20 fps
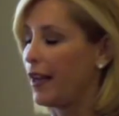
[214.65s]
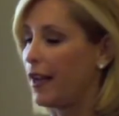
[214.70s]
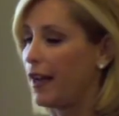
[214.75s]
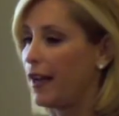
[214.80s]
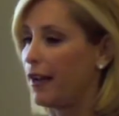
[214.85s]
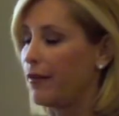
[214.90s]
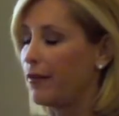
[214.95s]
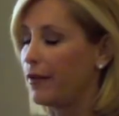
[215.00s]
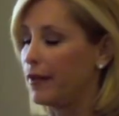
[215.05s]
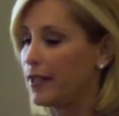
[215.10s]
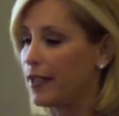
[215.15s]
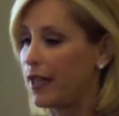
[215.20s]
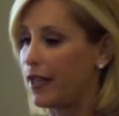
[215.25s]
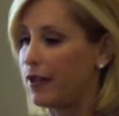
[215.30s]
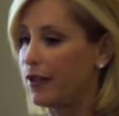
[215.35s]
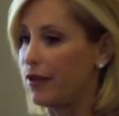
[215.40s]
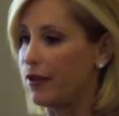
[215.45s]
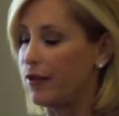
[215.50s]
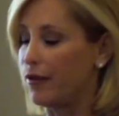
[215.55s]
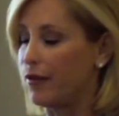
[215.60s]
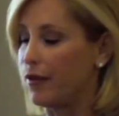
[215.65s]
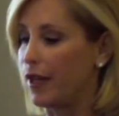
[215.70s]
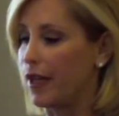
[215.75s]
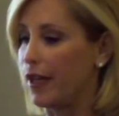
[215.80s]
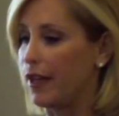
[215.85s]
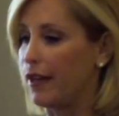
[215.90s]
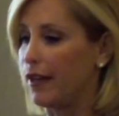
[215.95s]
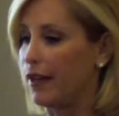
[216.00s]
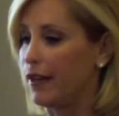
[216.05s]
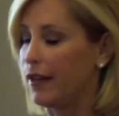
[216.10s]
I will tell you
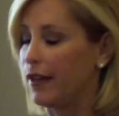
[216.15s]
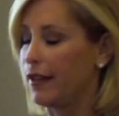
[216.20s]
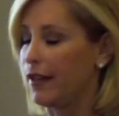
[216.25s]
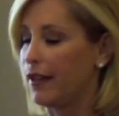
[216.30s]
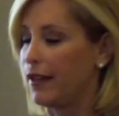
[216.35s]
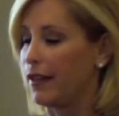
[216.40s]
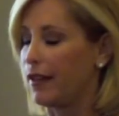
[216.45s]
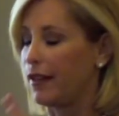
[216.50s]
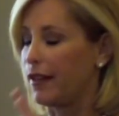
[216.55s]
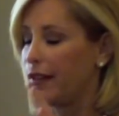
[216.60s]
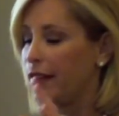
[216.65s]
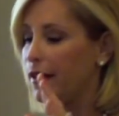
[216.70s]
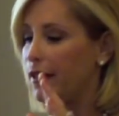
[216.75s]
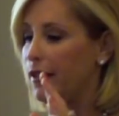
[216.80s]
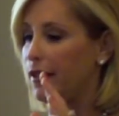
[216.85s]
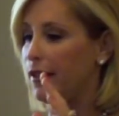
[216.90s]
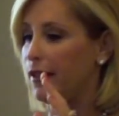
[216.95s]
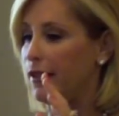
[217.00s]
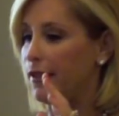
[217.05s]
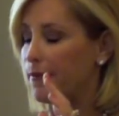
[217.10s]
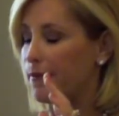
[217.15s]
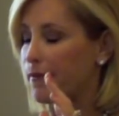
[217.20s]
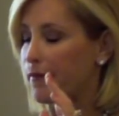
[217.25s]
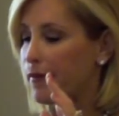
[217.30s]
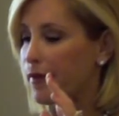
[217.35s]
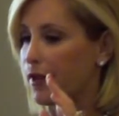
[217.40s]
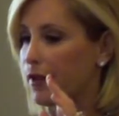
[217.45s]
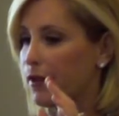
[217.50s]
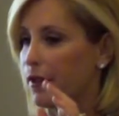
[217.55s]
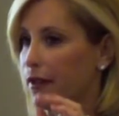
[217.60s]
that the
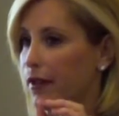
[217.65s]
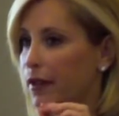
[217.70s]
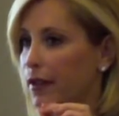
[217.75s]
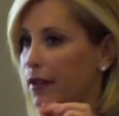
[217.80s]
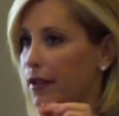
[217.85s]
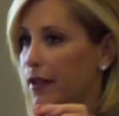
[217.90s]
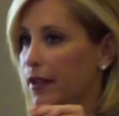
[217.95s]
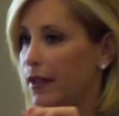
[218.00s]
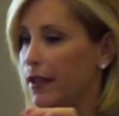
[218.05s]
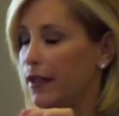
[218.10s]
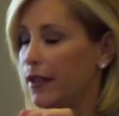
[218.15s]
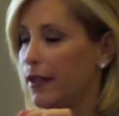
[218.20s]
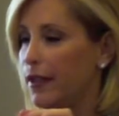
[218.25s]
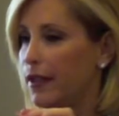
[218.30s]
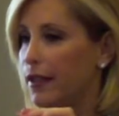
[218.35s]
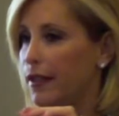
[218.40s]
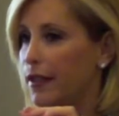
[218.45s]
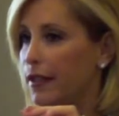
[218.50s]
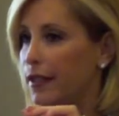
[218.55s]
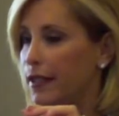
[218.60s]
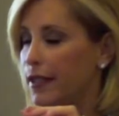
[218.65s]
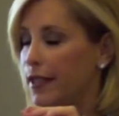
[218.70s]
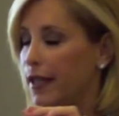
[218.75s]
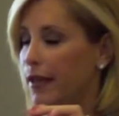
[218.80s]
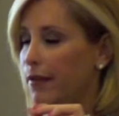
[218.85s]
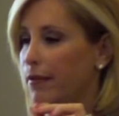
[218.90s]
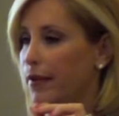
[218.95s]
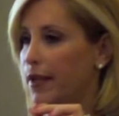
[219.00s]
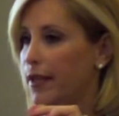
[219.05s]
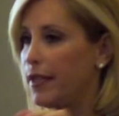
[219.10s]

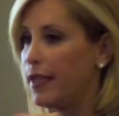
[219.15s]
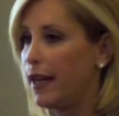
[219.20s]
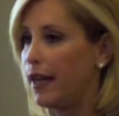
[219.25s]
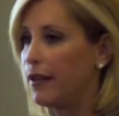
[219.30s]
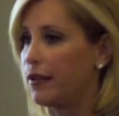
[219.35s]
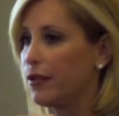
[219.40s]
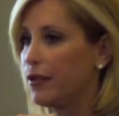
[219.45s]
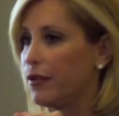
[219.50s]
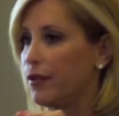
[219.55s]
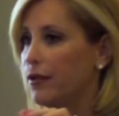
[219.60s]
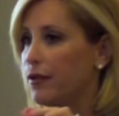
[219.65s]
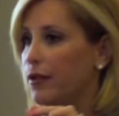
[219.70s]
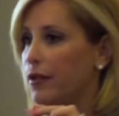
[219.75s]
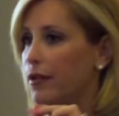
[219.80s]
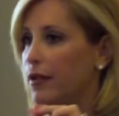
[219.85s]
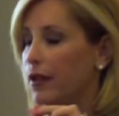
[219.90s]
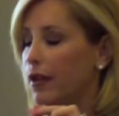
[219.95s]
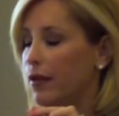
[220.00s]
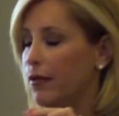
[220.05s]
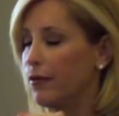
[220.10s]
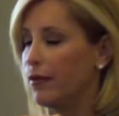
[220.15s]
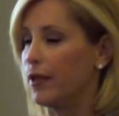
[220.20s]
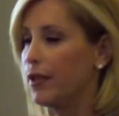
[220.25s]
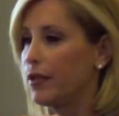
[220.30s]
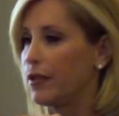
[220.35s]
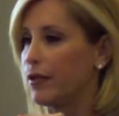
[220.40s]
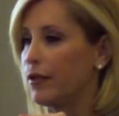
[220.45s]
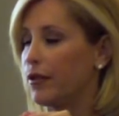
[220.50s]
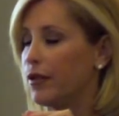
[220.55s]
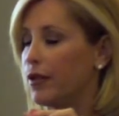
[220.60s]
Siteman doctors and
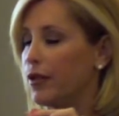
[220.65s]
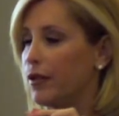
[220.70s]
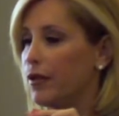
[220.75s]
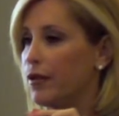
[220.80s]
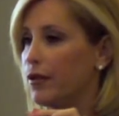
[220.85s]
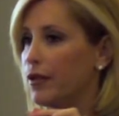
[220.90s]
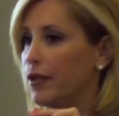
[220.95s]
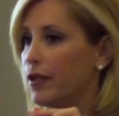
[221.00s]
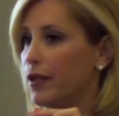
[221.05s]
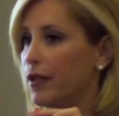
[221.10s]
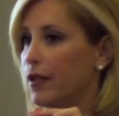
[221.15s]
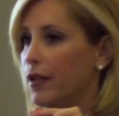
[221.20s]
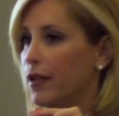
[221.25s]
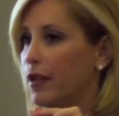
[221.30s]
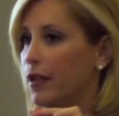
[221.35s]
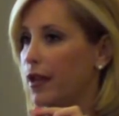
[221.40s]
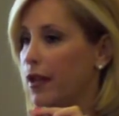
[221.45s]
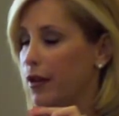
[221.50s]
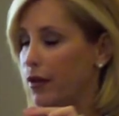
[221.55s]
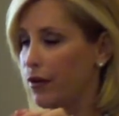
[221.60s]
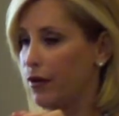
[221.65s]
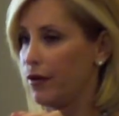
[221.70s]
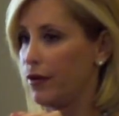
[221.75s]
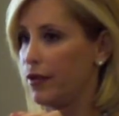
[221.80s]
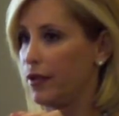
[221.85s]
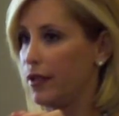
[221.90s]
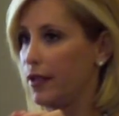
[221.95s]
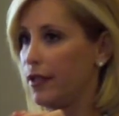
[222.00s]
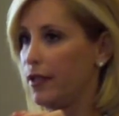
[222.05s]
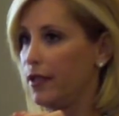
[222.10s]
researchers and
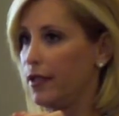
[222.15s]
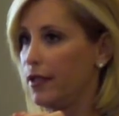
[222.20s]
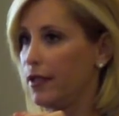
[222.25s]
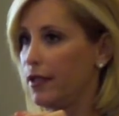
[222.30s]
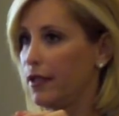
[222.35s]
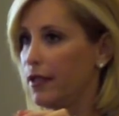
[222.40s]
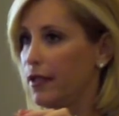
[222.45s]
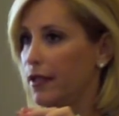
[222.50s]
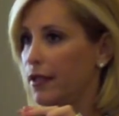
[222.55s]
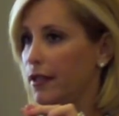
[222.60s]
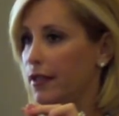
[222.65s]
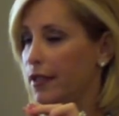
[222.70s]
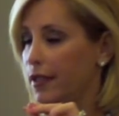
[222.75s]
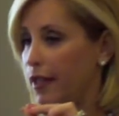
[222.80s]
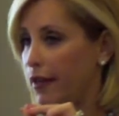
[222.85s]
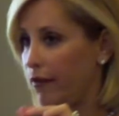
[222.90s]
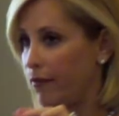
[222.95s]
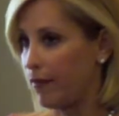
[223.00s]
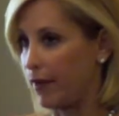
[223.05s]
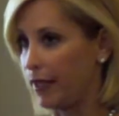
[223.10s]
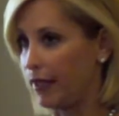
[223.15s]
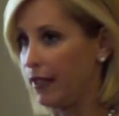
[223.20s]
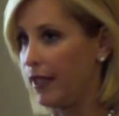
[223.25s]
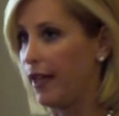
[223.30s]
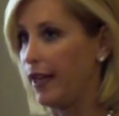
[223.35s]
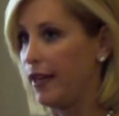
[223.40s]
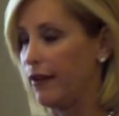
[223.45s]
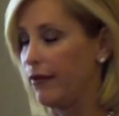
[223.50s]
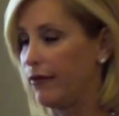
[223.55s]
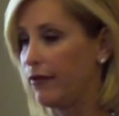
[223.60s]
nurses saved my
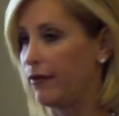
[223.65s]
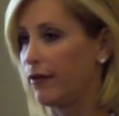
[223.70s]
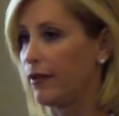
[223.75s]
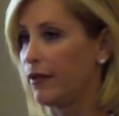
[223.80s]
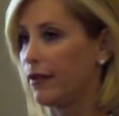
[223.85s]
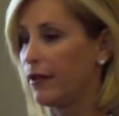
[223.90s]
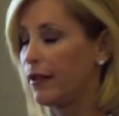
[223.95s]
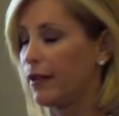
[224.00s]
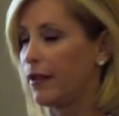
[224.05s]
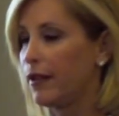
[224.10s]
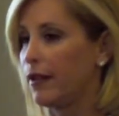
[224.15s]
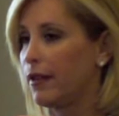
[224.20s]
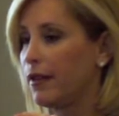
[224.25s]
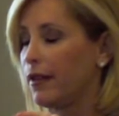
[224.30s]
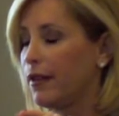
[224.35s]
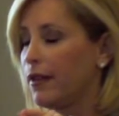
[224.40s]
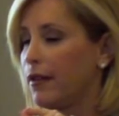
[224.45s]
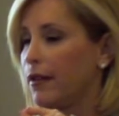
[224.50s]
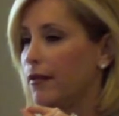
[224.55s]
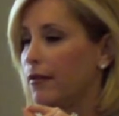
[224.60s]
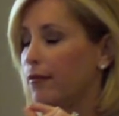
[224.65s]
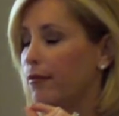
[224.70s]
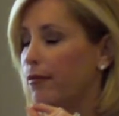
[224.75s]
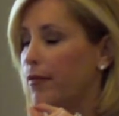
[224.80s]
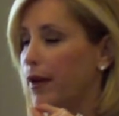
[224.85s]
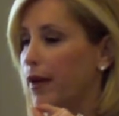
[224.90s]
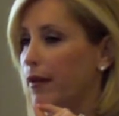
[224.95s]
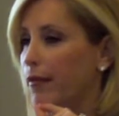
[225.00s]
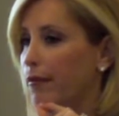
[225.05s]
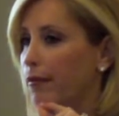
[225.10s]
life,
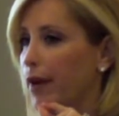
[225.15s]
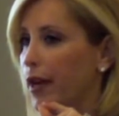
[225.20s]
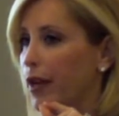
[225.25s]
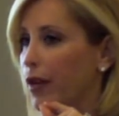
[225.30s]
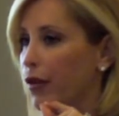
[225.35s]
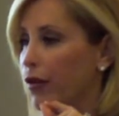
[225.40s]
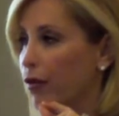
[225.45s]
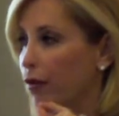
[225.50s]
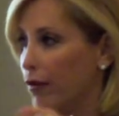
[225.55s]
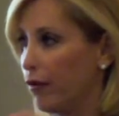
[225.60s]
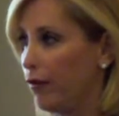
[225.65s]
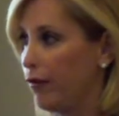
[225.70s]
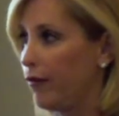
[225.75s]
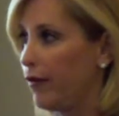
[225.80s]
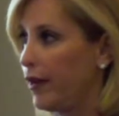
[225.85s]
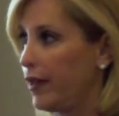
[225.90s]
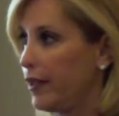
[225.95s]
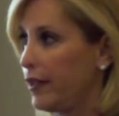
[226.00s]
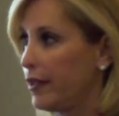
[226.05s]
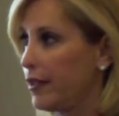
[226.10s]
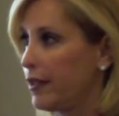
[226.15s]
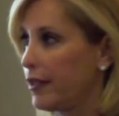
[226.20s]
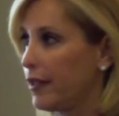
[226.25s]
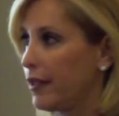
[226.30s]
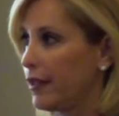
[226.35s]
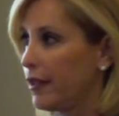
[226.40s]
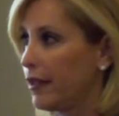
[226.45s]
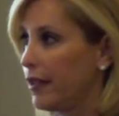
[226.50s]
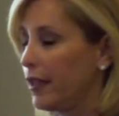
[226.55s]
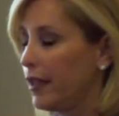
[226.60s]
but my girlfriends
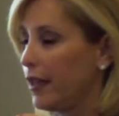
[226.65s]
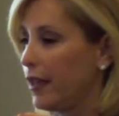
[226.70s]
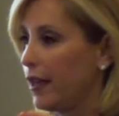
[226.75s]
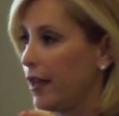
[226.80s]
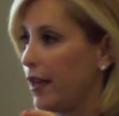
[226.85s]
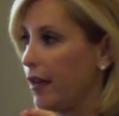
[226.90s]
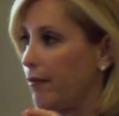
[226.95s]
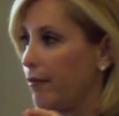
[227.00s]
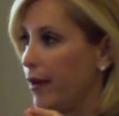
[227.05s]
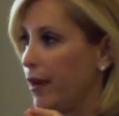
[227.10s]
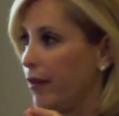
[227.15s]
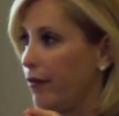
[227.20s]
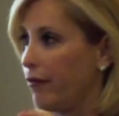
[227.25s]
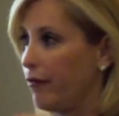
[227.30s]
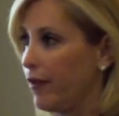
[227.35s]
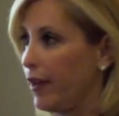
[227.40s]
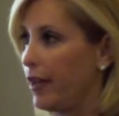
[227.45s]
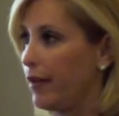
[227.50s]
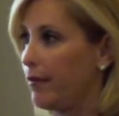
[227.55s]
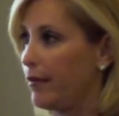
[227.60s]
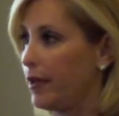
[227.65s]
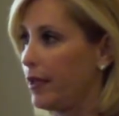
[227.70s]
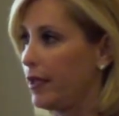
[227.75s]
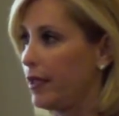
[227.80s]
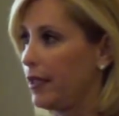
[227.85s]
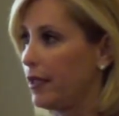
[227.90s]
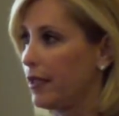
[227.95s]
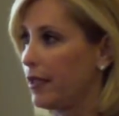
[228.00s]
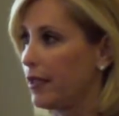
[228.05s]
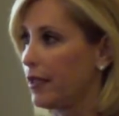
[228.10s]
and my family